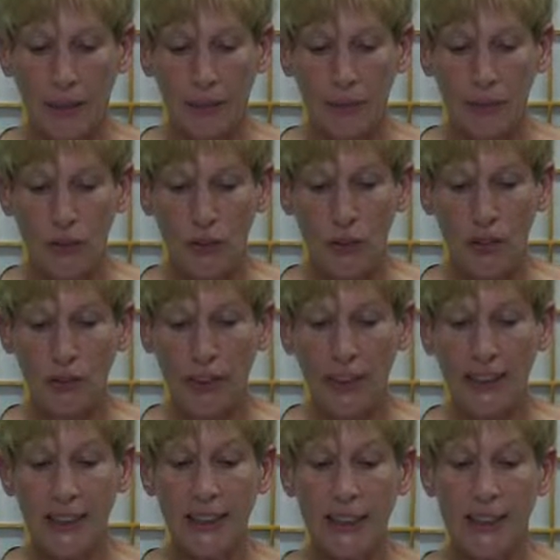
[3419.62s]
If you're
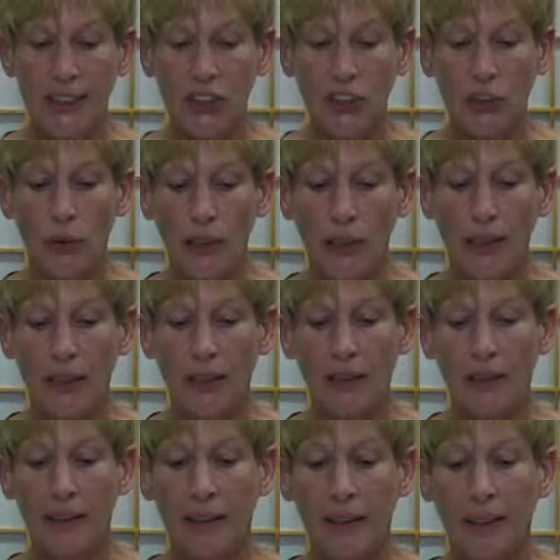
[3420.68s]
interested in joining
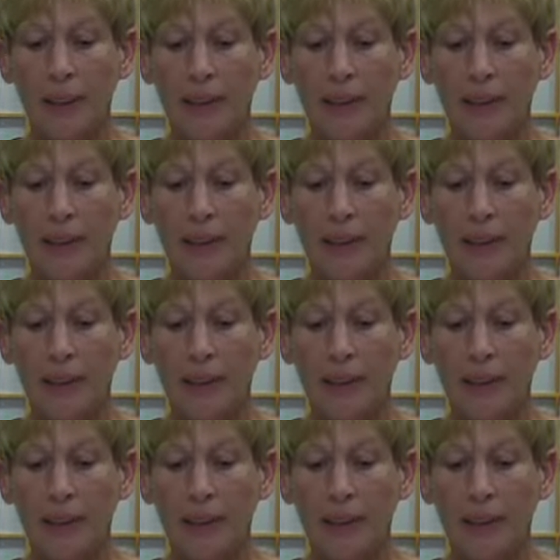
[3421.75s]
the